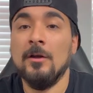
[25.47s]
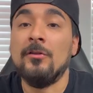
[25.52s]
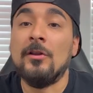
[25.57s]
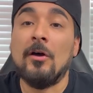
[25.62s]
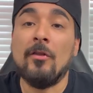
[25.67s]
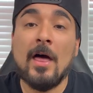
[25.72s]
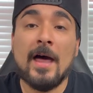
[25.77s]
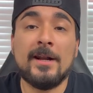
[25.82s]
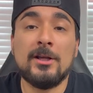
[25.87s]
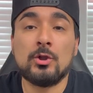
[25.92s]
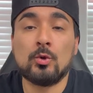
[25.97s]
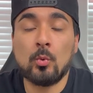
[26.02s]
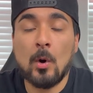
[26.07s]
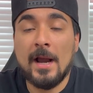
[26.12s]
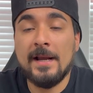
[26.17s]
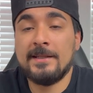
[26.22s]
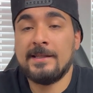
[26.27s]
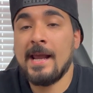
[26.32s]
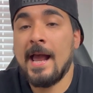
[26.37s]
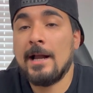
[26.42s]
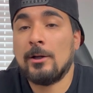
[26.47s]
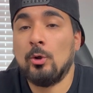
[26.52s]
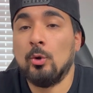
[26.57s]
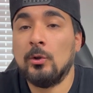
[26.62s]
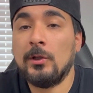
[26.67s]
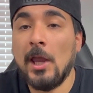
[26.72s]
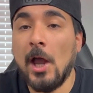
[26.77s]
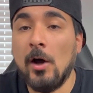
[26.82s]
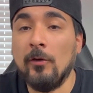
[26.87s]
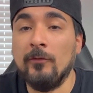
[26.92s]
Now that is right tackle
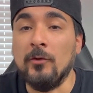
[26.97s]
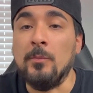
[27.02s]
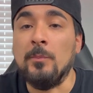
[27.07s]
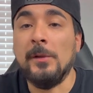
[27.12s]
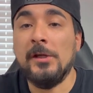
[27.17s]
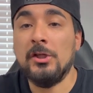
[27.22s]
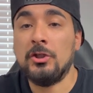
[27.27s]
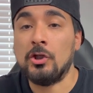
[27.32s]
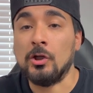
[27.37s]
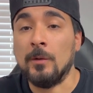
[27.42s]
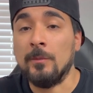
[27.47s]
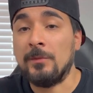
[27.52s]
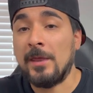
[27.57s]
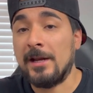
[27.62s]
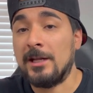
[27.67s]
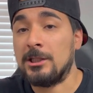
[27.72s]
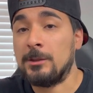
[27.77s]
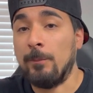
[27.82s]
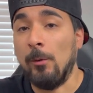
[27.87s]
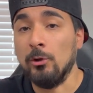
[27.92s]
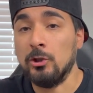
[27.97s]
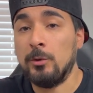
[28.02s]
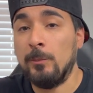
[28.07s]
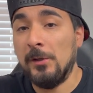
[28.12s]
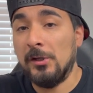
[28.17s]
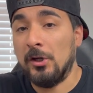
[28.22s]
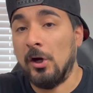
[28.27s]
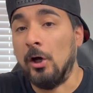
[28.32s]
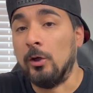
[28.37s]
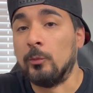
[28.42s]
Kelvin Beachum, that is supposed to
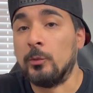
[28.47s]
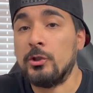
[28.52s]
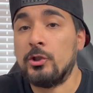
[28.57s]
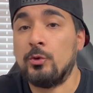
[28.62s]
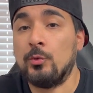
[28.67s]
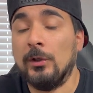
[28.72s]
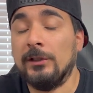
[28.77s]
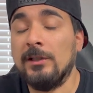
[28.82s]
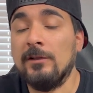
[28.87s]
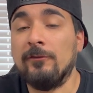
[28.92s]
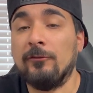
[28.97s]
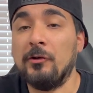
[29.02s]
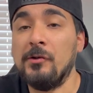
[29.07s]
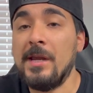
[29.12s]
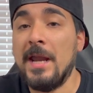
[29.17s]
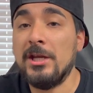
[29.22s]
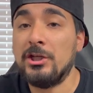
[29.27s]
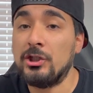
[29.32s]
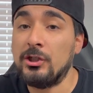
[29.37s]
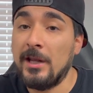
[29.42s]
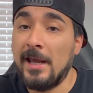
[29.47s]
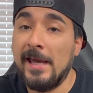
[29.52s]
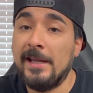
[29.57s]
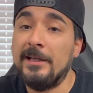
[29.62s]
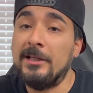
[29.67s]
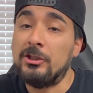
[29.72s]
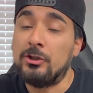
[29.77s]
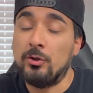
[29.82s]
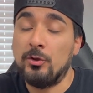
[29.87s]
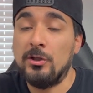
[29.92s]
be an unrestricted free agent
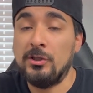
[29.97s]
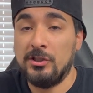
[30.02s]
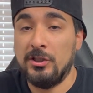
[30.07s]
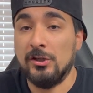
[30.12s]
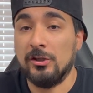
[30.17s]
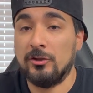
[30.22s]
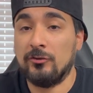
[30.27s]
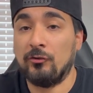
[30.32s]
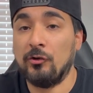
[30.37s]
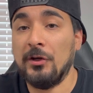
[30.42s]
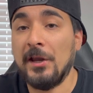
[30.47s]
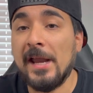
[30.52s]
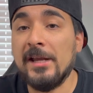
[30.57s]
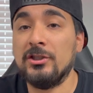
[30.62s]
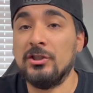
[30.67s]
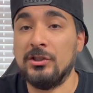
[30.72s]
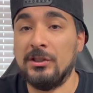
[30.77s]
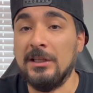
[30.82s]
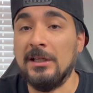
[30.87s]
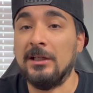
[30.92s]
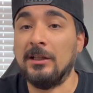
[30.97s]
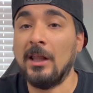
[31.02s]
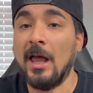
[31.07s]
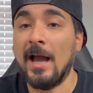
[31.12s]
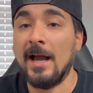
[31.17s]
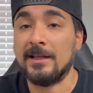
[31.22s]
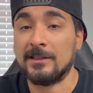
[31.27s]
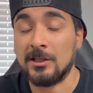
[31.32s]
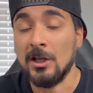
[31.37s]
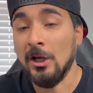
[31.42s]
heading into this year's free agency
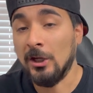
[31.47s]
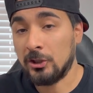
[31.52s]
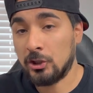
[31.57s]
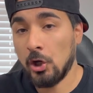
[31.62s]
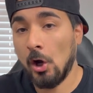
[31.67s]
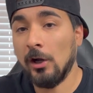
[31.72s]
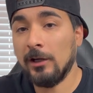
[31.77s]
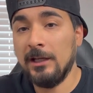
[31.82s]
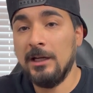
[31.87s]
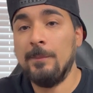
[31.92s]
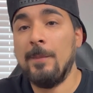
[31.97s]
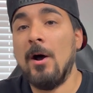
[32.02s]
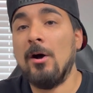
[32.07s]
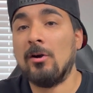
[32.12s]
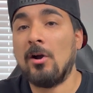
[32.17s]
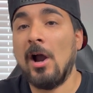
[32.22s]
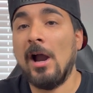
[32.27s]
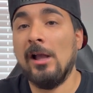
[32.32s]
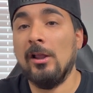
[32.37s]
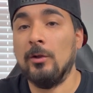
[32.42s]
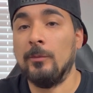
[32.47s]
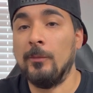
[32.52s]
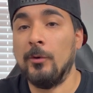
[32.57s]
class, talking about Kyler